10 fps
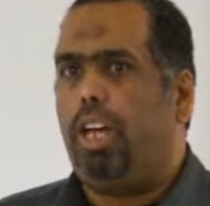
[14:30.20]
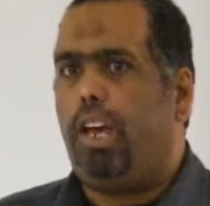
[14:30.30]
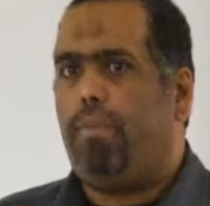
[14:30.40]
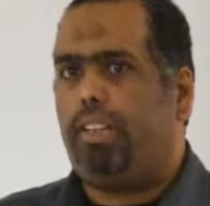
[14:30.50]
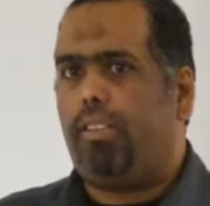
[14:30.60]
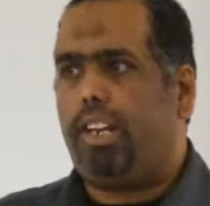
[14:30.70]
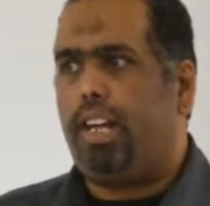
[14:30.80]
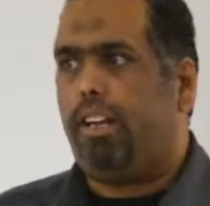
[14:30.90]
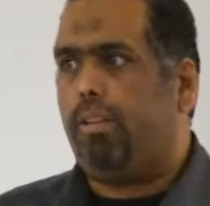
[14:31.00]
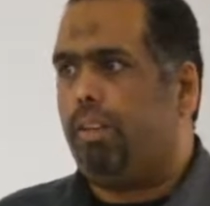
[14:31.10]

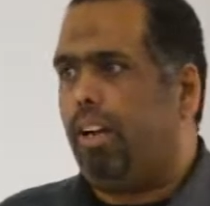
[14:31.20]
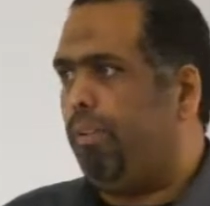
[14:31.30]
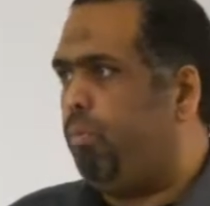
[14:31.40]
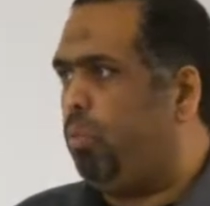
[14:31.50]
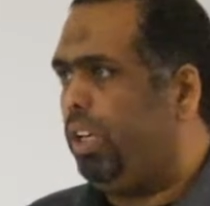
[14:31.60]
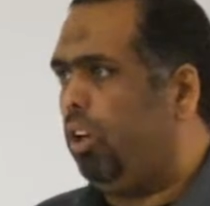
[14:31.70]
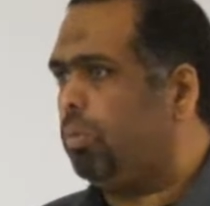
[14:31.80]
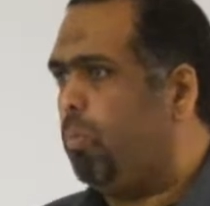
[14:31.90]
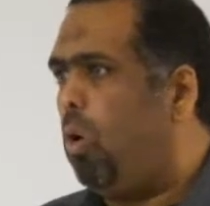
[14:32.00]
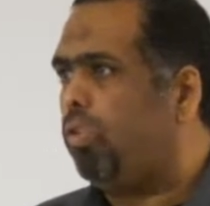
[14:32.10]
If we
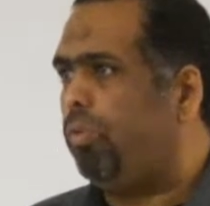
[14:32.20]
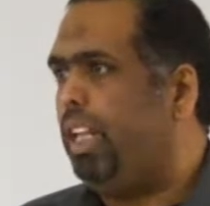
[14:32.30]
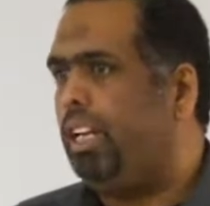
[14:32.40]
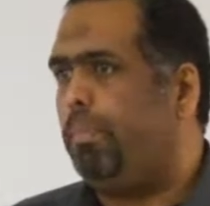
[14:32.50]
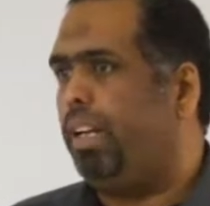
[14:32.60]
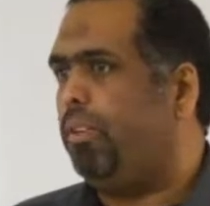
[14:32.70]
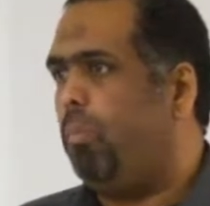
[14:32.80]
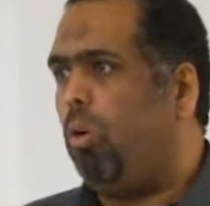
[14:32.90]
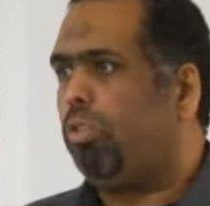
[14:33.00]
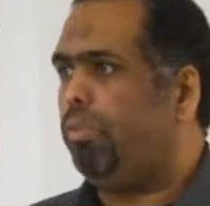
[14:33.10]
look most of the lipid,
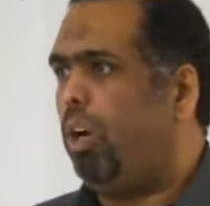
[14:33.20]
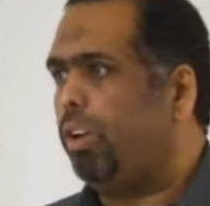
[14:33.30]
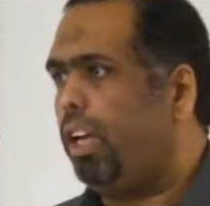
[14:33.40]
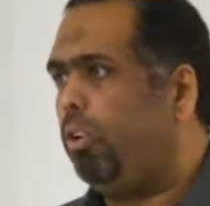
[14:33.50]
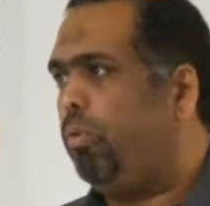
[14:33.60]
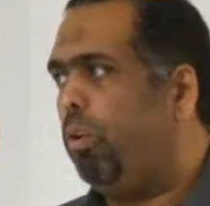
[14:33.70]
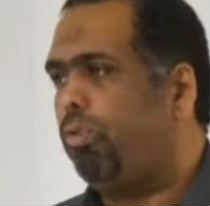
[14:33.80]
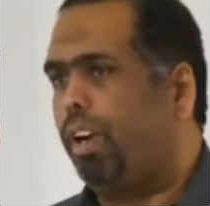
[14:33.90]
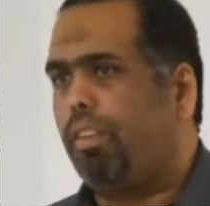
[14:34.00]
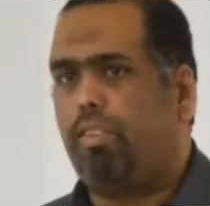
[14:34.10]
most of the
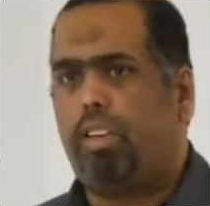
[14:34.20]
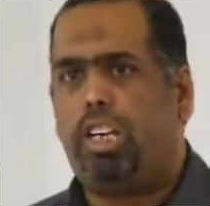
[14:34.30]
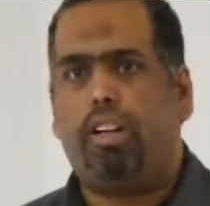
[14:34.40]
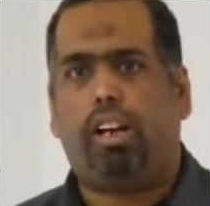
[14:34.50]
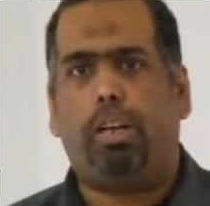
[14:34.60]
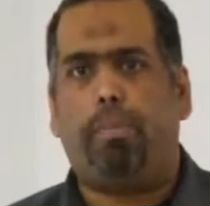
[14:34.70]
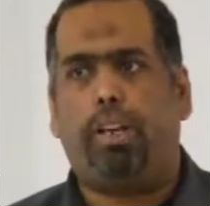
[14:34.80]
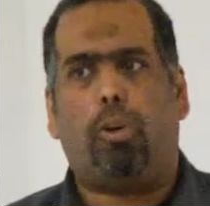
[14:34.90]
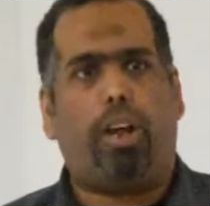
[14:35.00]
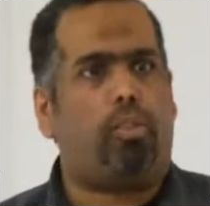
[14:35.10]
organophosphorus is either
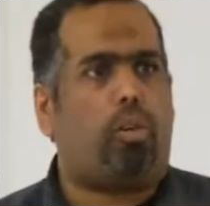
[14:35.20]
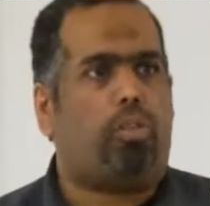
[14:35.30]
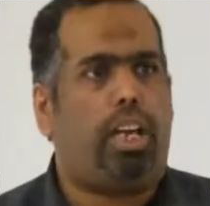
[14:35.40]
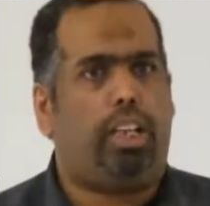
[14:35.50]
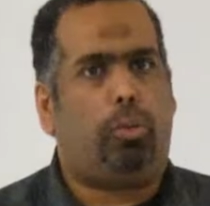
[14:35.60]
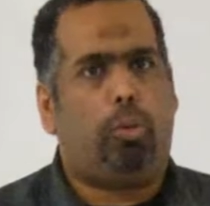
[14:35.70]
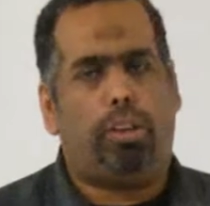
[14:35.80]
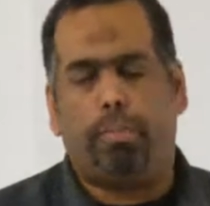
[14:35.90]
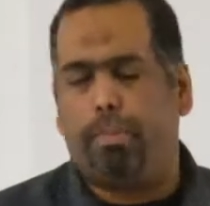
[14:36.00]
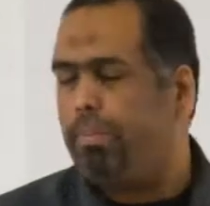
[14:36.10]
lipid or associated
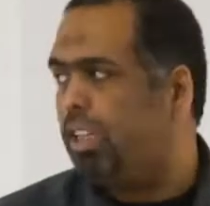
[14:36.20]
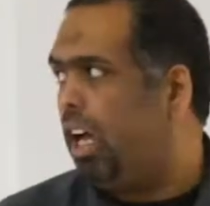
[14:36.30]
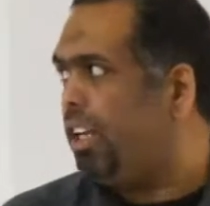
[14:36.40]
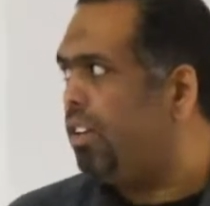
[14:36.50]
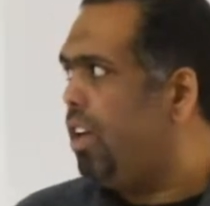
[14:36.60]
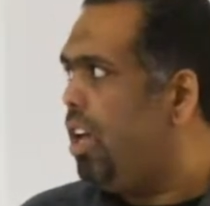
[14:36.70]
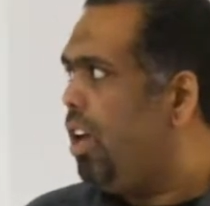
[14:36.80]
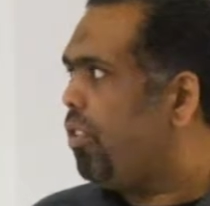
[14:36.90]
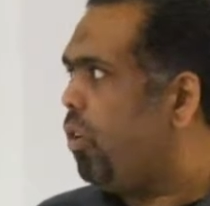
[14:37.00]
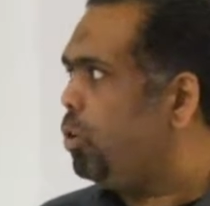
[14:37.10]
with peptide,
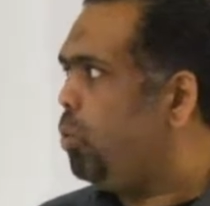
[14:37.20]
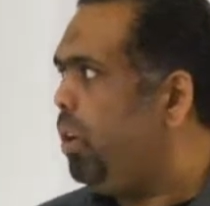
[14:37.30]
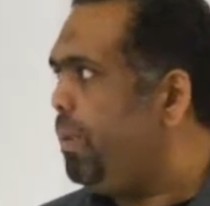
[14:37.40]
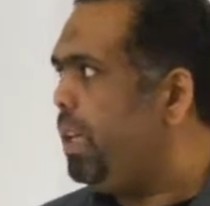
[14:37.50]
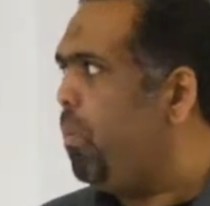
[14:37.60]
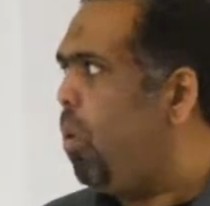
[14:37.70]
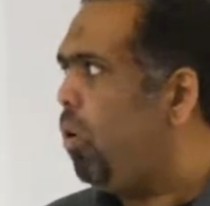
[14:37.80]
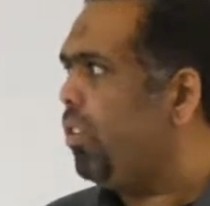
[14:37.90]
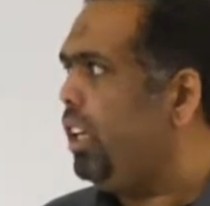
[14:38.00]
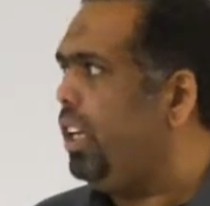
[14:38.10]
so it will be
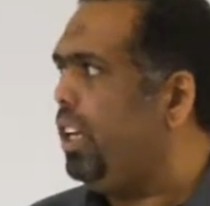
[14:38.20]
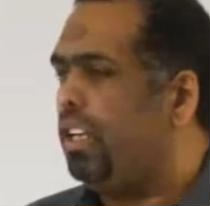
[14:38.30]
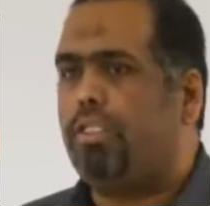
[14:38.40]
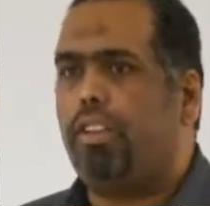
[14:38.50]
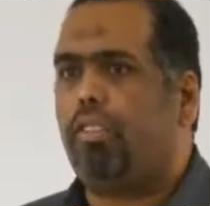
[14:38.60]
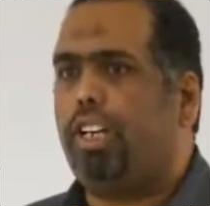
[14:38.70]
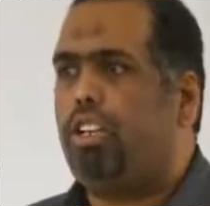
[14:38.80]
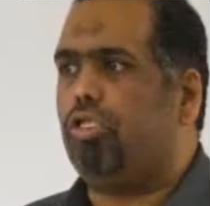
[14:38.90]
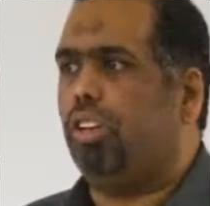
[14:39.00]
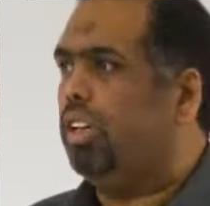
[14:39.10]
mostly in this
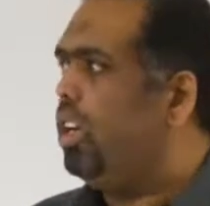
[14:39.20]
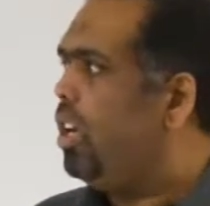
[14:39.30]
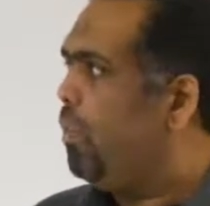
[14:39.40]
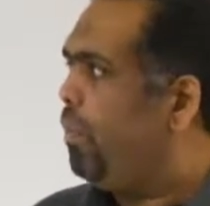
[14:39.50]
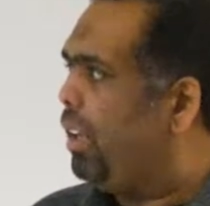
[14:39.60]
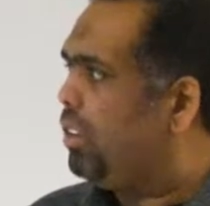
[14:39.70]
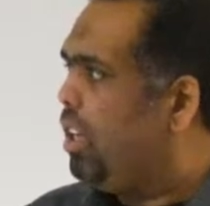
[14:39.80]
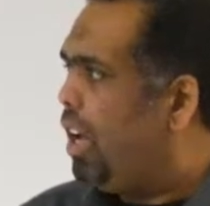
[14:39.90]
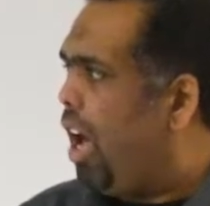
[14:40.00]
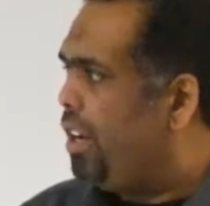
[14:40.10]
region. But
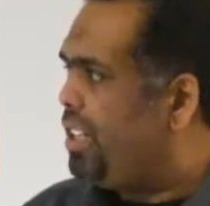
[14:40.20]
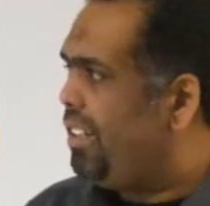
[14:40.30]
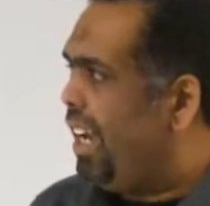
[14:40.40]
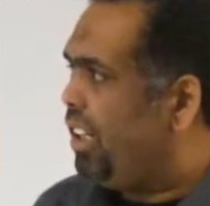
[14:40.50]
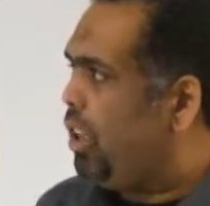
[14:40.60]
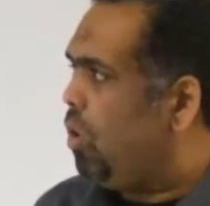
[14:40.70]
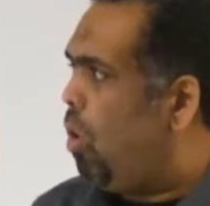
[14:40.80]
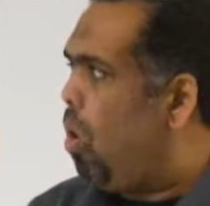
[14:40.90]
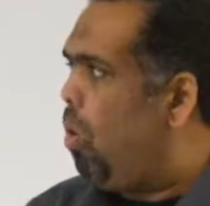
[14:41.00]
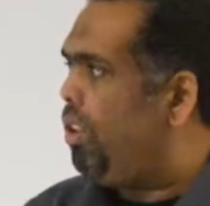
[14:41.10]
detecting
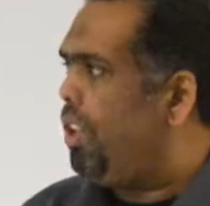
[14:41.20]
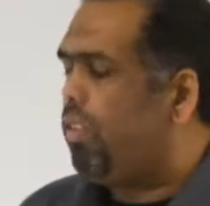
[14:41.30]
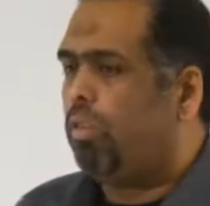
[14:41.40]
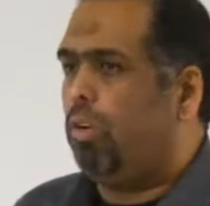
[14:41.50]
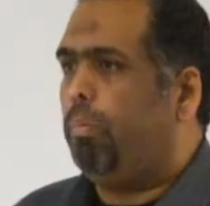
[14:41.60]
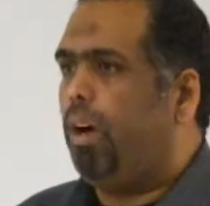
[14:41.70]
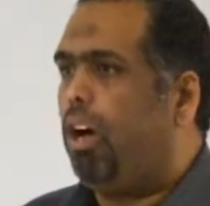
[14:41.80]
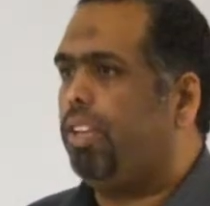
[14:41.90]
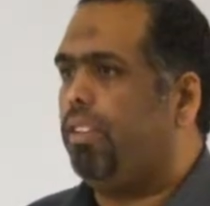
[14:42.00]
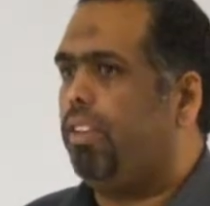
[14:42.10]
all this
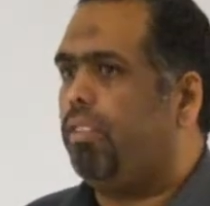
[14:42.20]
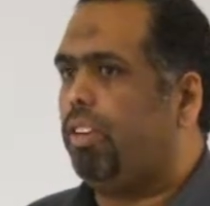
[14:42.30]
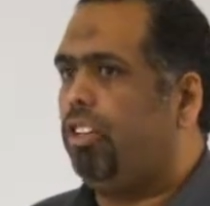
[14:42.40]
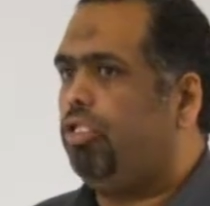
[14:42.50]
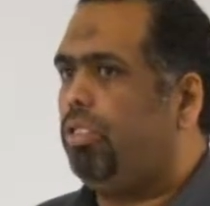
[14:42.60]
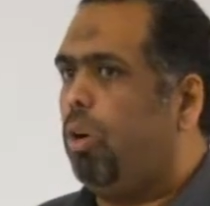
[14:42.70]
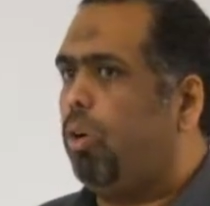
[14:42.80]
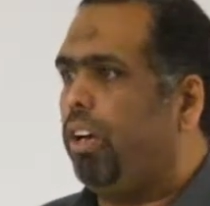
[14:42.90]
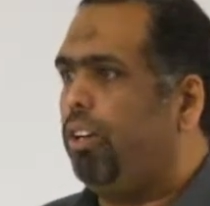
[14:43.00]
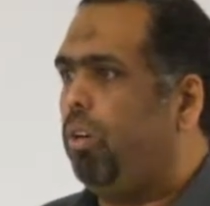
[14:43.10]
compound in this region, the
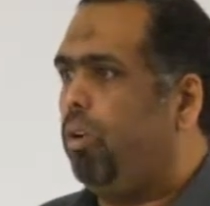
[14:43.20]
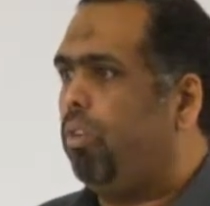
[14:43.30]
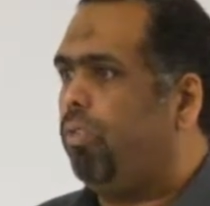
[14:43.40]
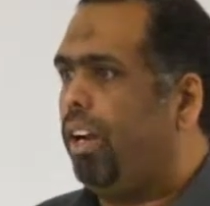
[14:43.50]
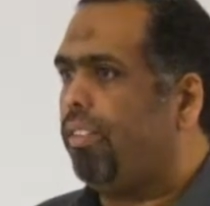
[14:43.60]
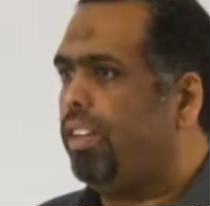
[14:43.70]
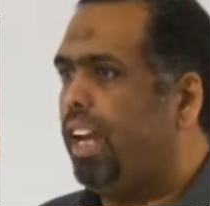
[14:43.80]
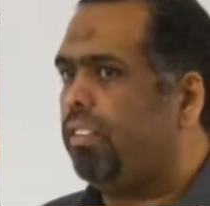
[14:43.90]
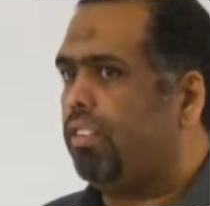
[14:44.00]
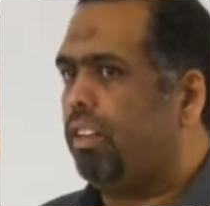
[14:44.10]
organophosphorus,
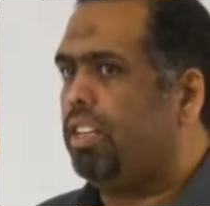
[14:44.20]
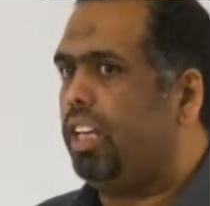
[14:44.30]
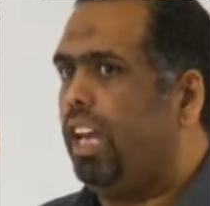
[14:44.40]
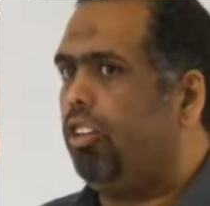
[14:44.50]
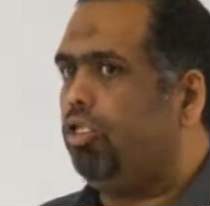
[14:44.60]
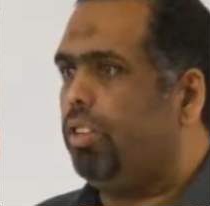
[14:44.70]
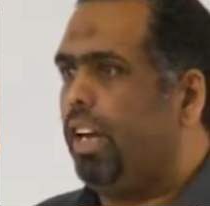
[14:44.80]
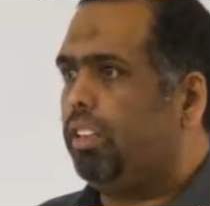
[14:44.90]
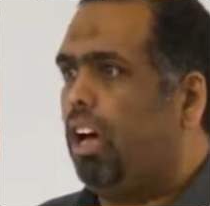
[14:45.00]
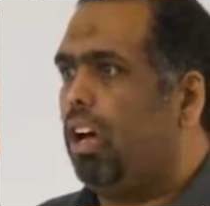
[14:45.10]
that's indication
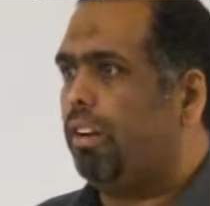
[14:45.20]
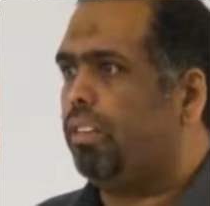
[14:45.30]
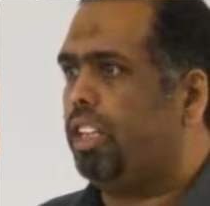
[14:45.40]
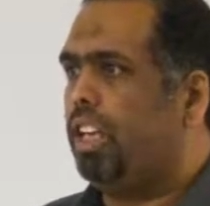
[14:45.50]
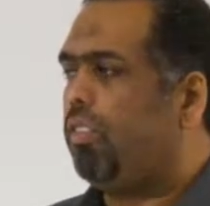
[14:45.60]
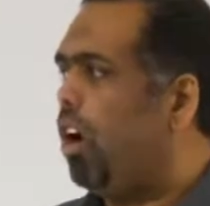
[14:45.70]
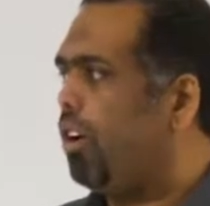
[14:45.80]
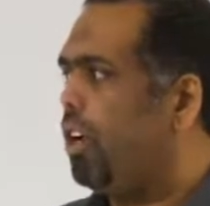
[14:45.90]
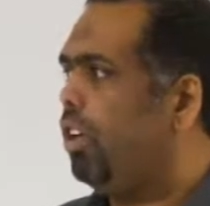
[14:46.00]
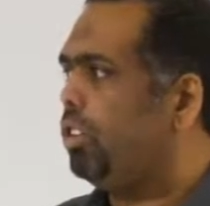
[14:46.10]
that these
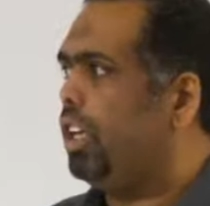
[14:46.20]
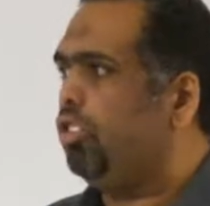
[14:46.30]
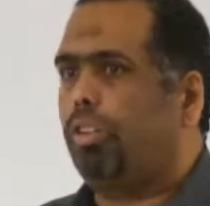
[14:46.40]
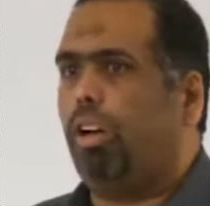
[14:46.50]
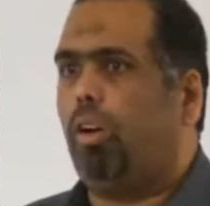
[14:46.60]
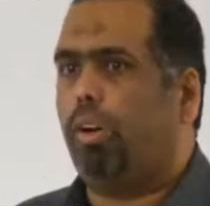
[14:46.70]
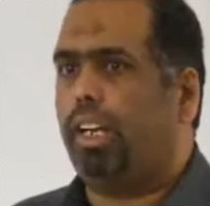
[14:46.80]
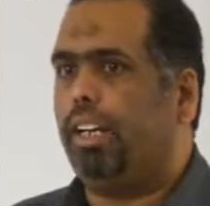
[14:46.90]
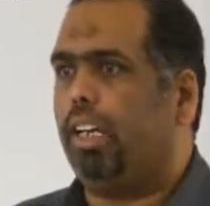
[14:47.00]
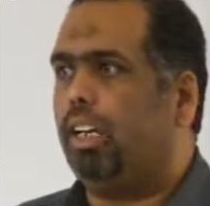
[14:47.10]
are not natural
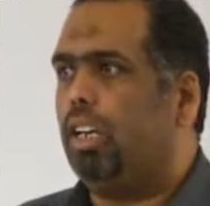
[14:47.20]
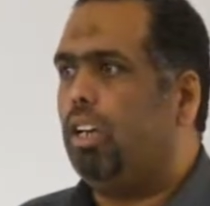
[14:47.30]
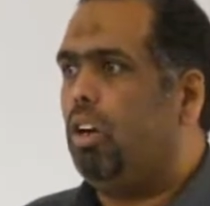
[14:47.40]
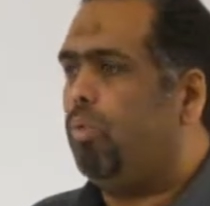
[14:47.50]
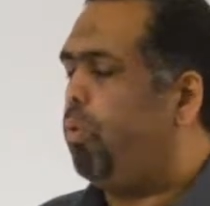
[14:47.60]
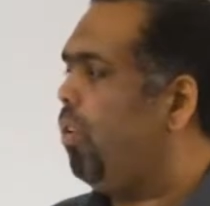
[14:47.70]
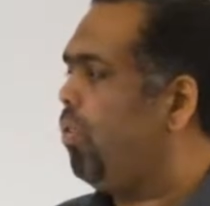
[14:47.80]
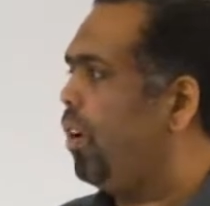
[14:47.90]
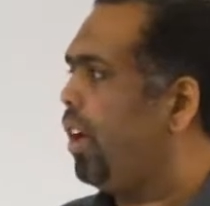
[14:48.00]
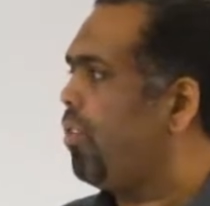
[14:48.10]
organic
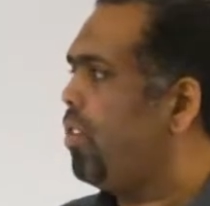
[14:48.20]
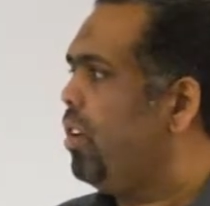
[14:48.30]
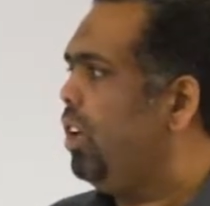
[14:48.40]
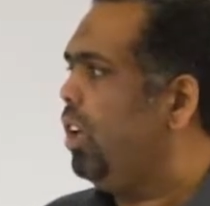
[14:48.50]
phosphorus.